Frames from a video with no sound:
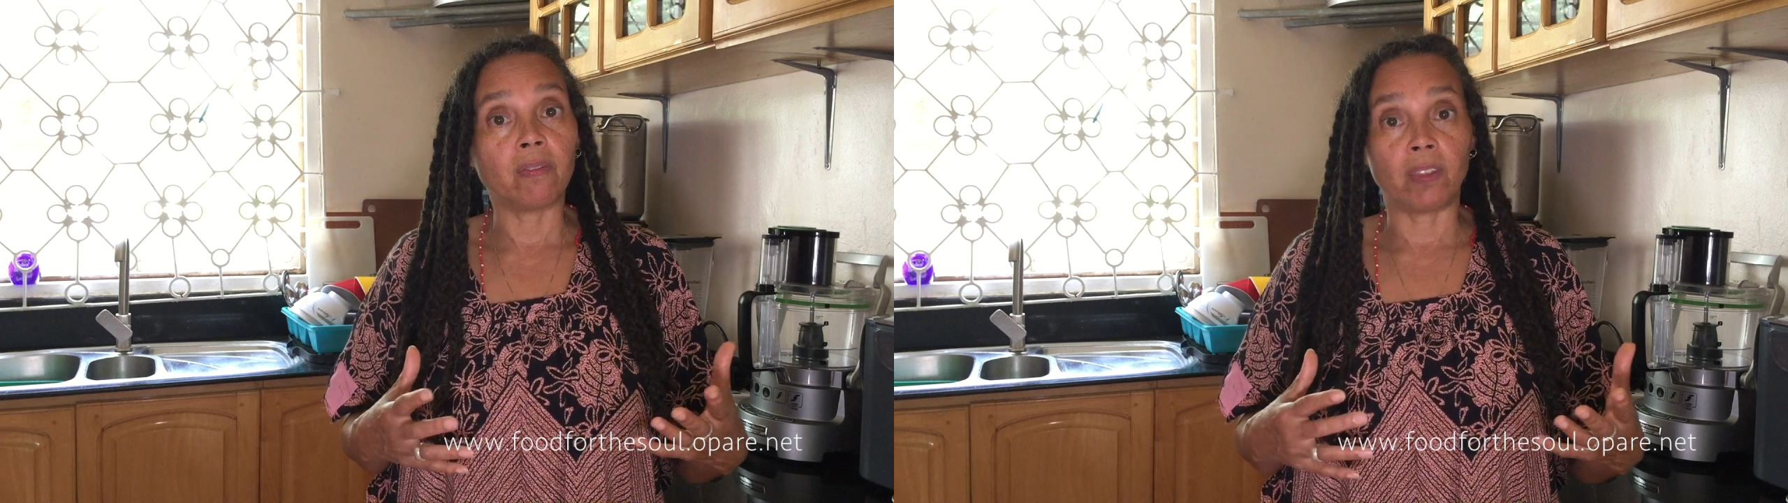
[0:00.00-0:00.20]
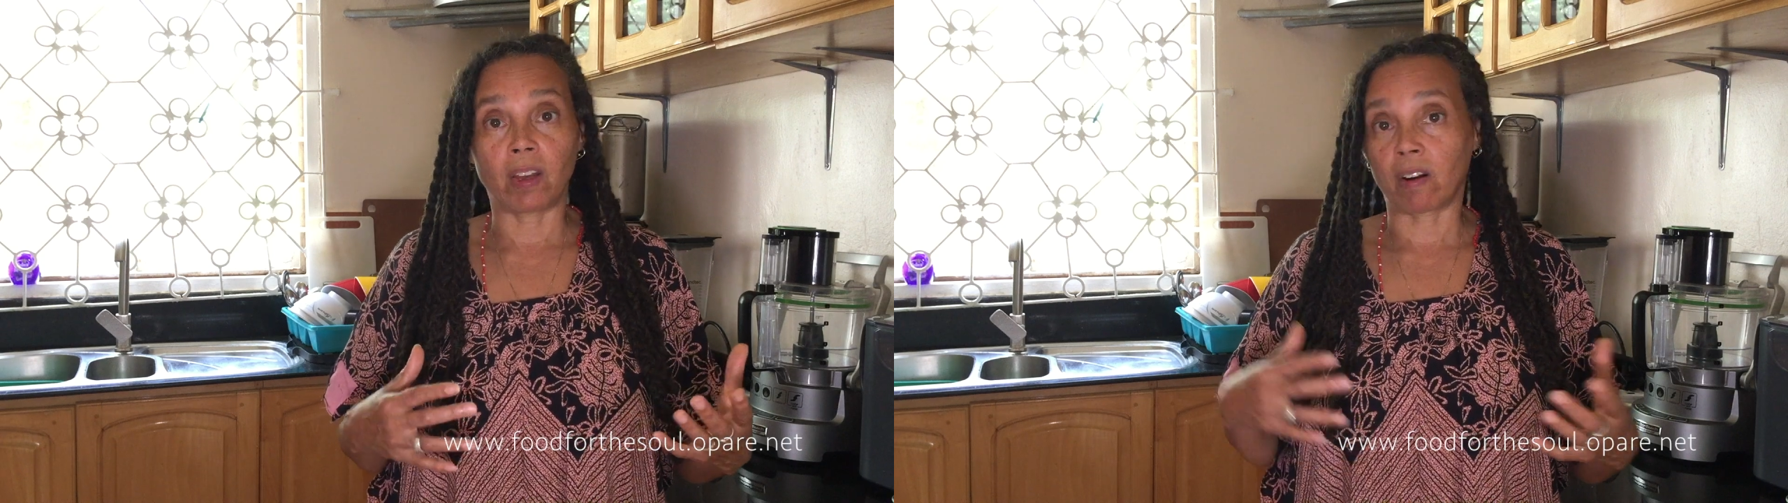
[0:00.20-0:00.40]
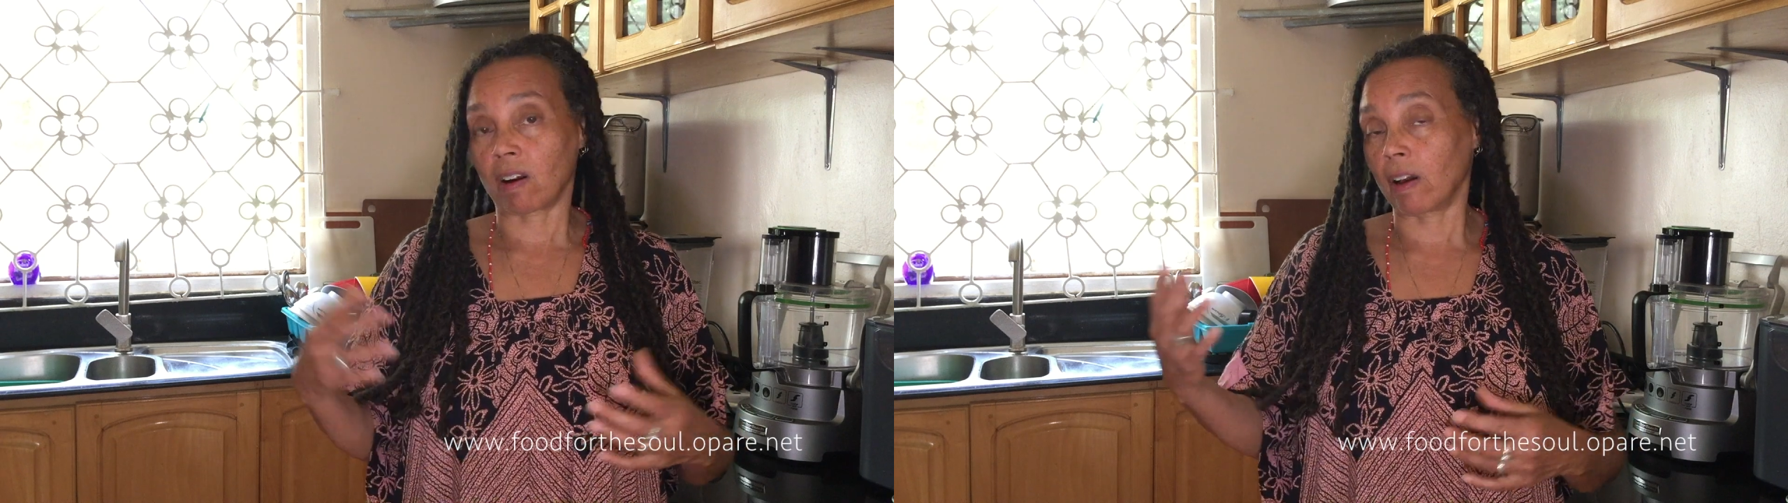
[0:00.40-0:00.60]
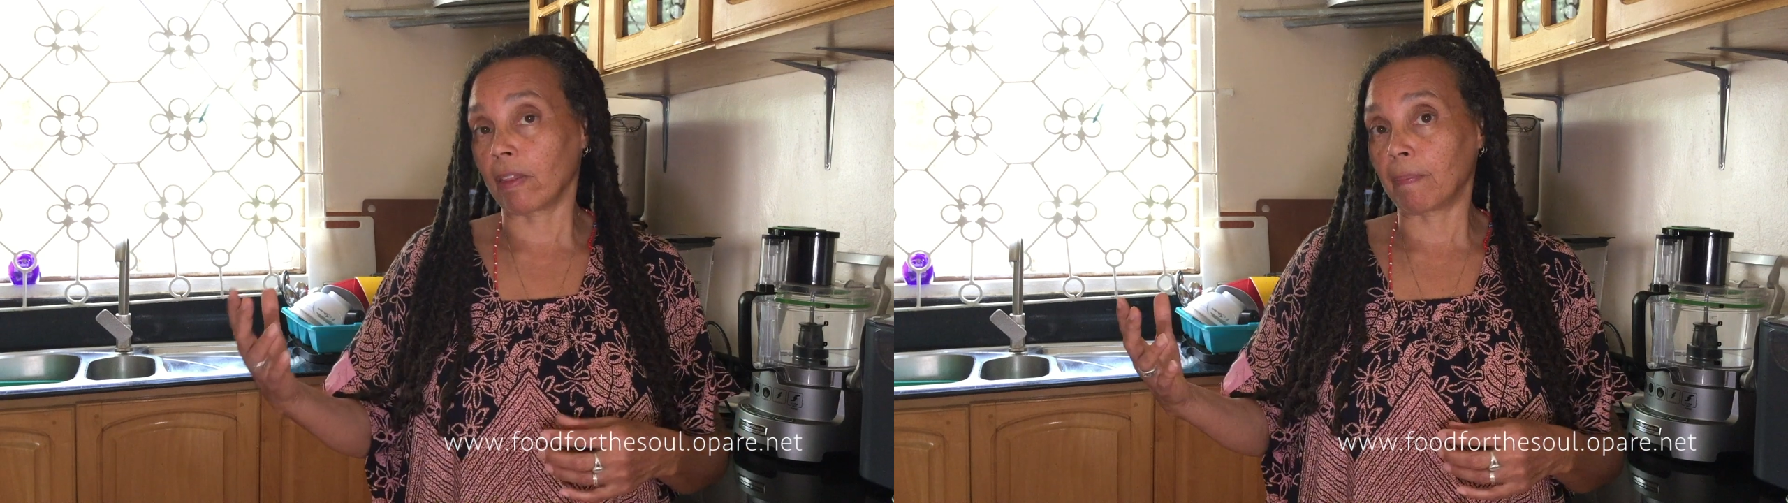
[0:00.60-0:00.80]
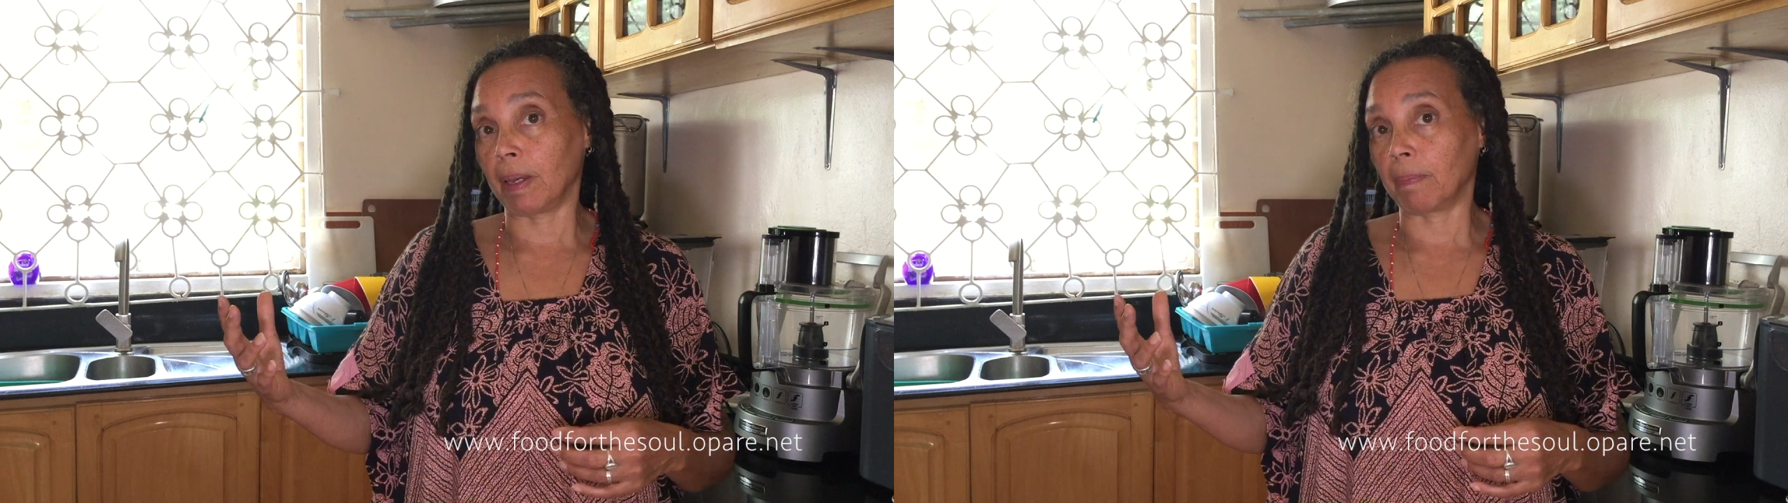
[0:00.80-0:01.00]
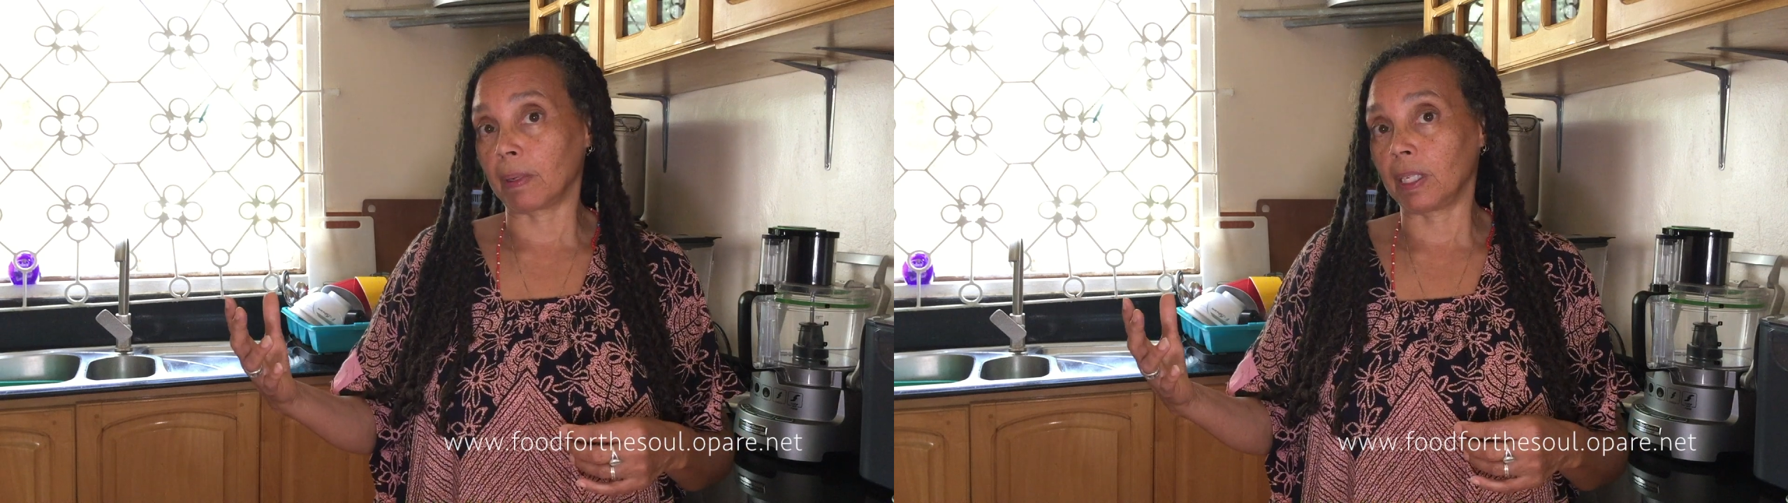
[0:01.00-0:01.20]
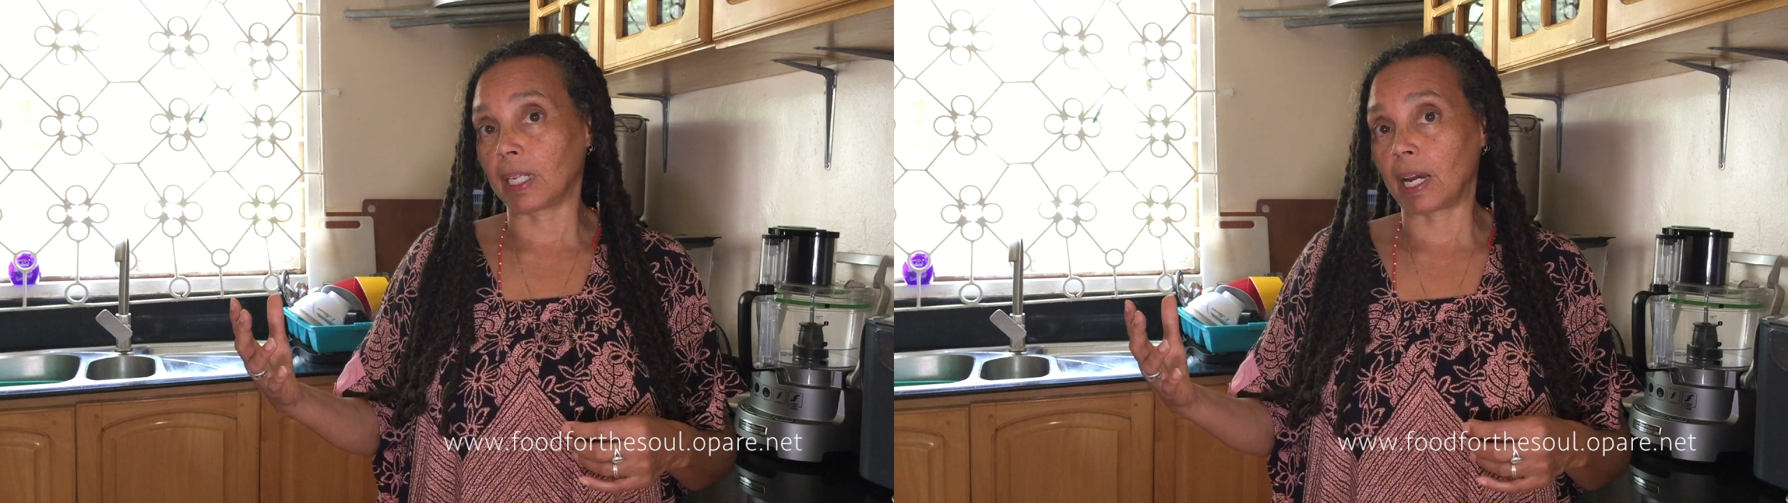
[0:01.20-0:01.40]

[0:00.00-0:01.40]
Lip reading: there are other people in the